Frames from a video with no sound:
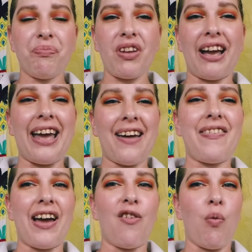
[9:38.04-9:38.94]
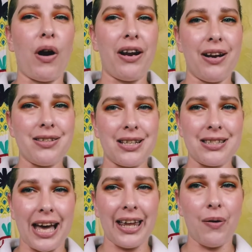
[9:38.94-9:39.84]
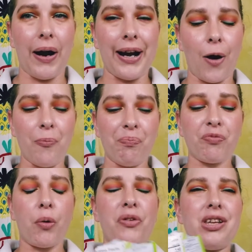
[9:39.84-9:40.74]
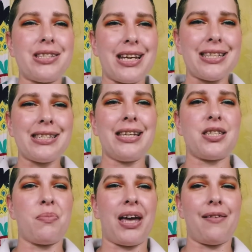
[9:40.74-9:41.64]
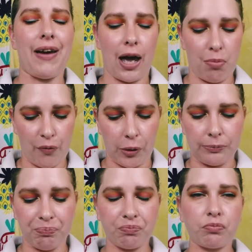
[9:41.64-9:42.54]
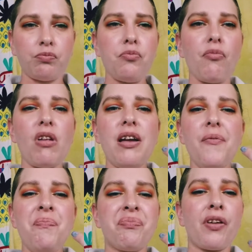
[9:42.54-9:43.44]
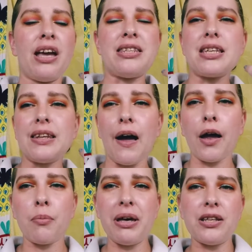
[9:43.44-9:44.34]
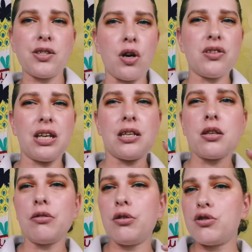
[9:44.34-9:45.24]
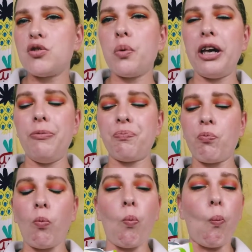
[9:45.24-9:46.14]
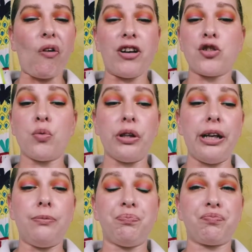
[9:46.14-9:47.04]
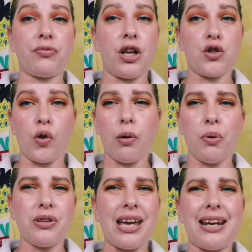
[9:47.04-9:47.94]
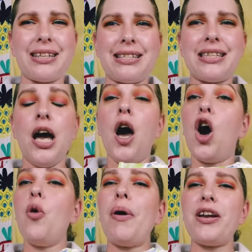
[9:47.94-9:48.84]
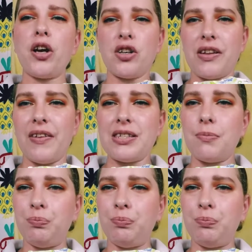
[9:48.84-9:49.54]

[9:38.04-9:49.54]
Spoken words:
I can't think of what it is exactly right now. This tastes like something I've had before. It's lime, it's salty, it's a little sweet. It's really enjoyable. It kind of tastes, oh, my daughter said this.